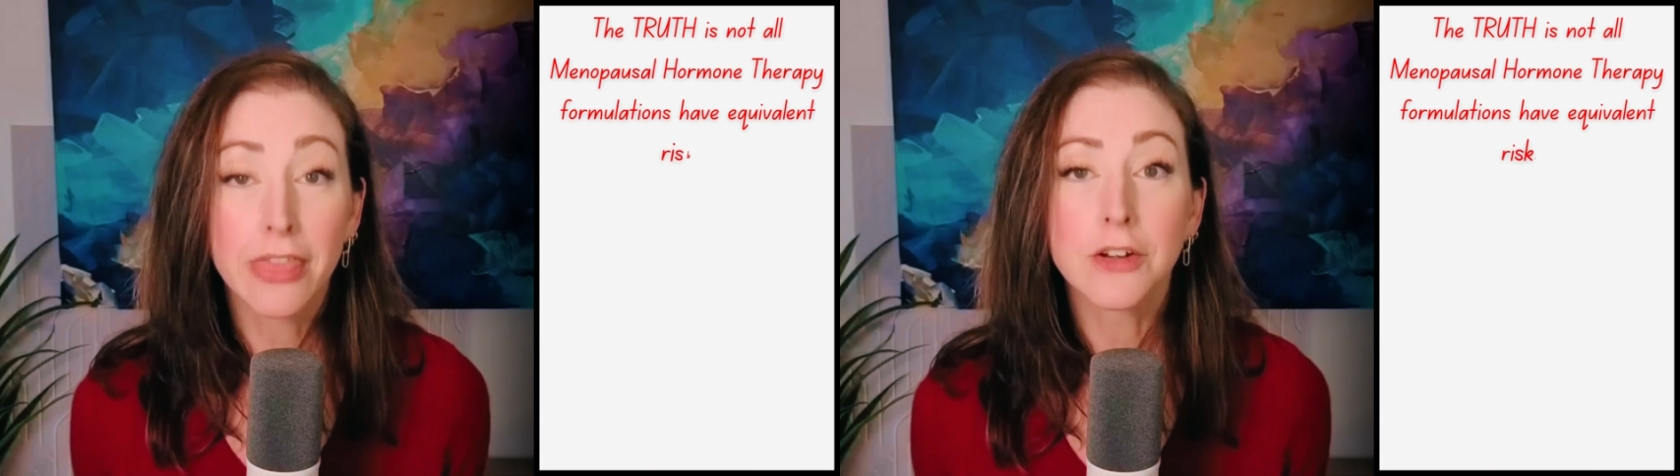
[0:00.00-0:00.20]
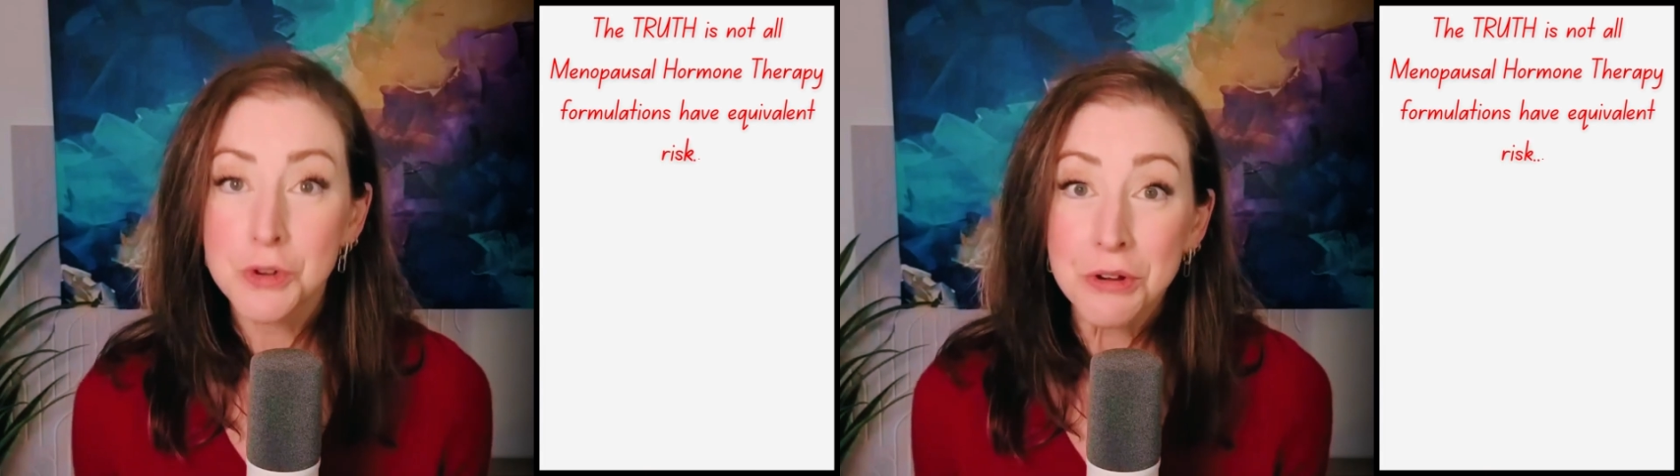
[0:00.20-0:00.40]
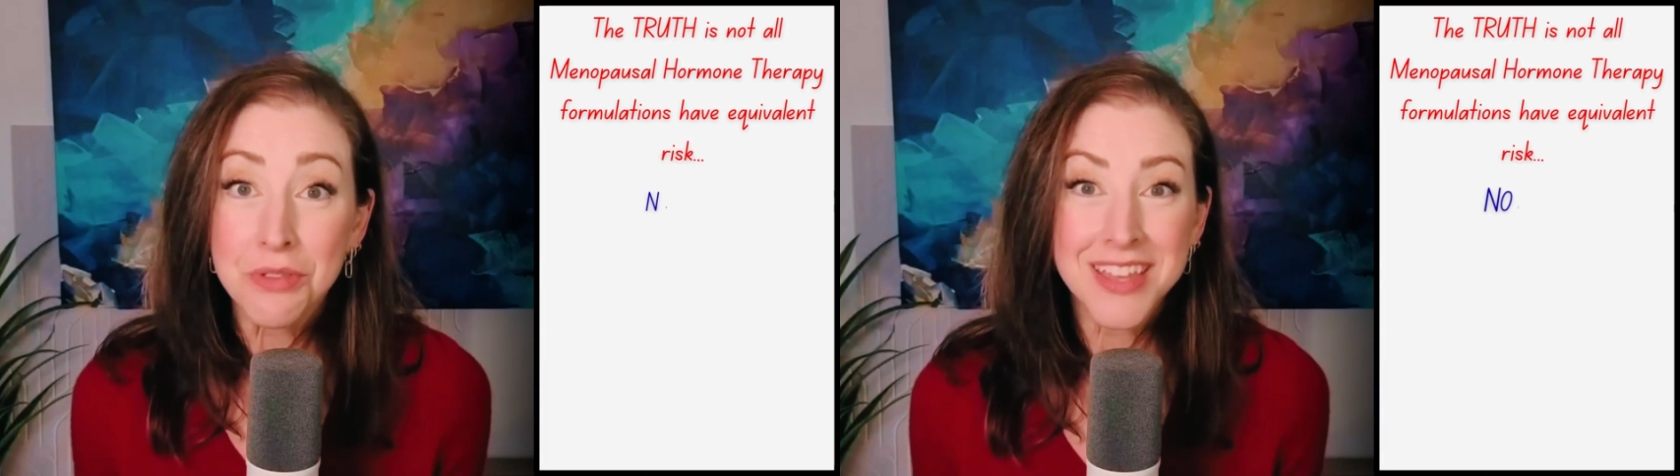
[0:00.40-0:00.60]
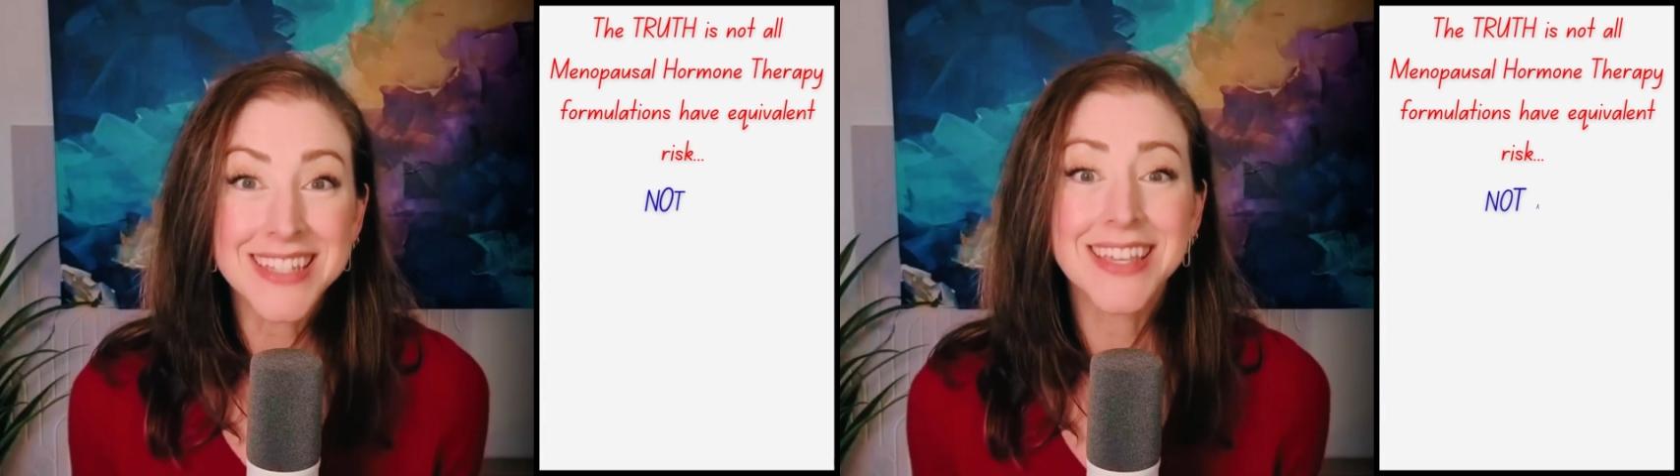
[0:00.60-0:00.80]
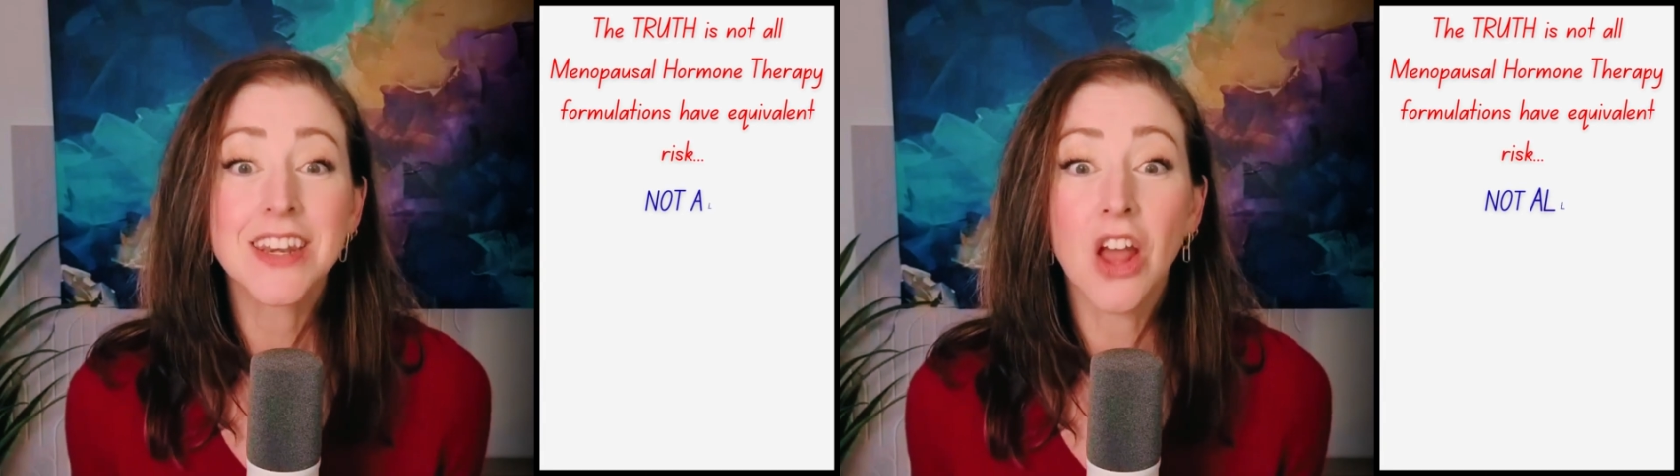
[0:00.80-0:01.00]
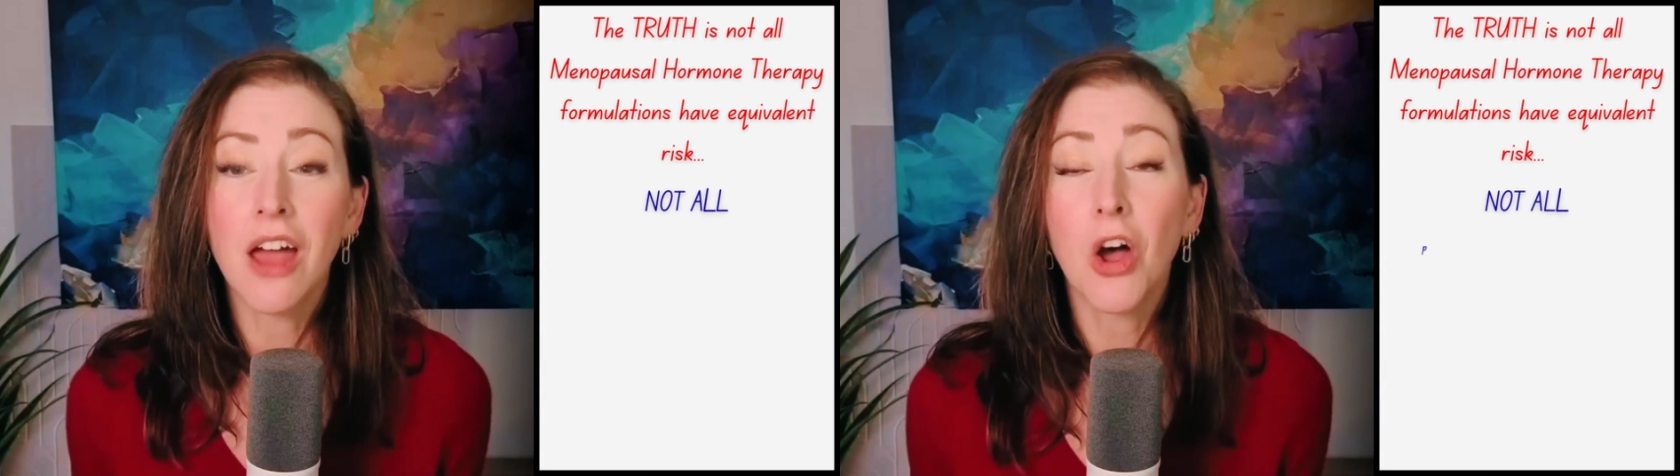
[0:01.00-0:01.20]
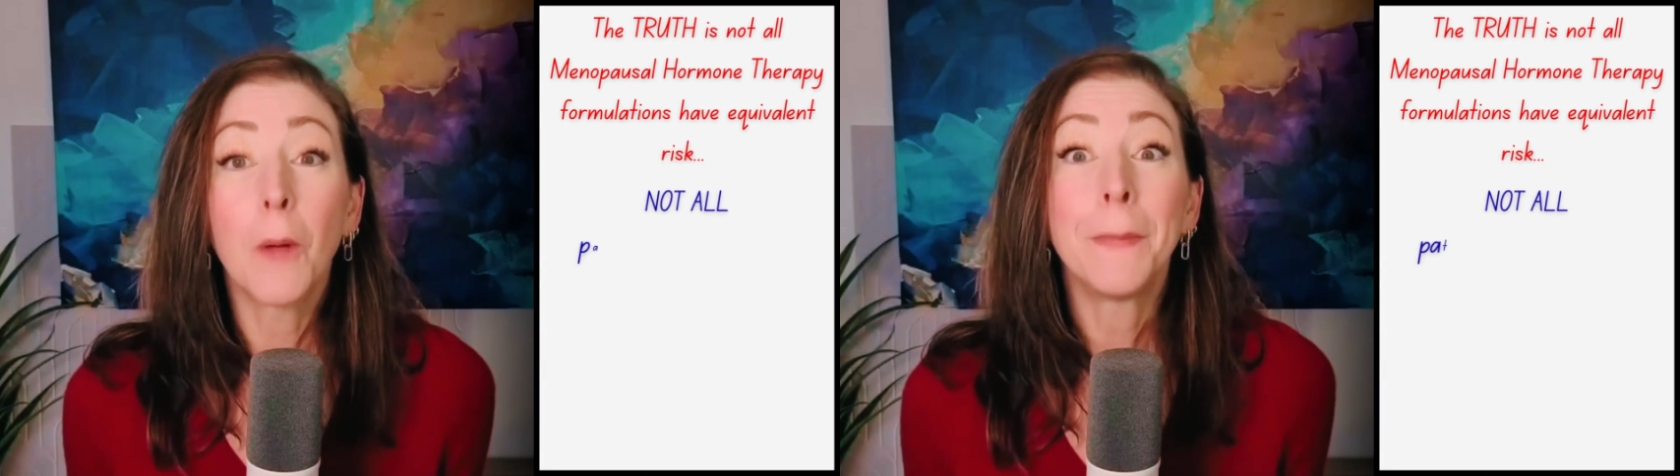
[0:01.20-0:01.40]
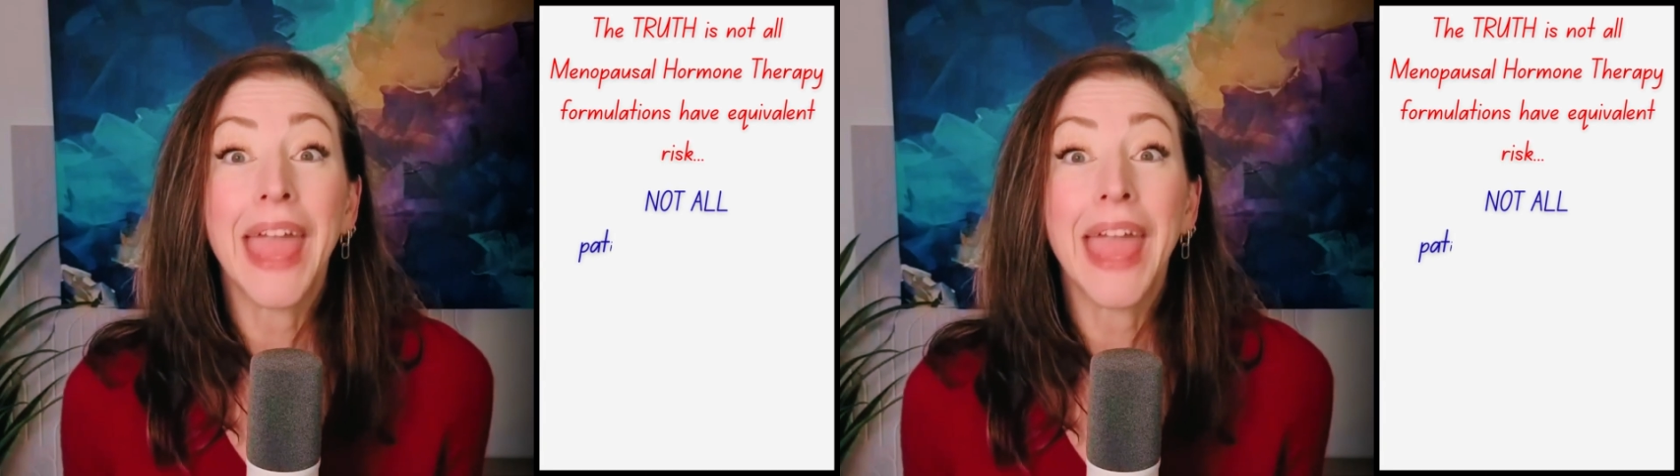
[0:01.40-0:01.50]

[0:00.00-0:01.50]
The truth is that not all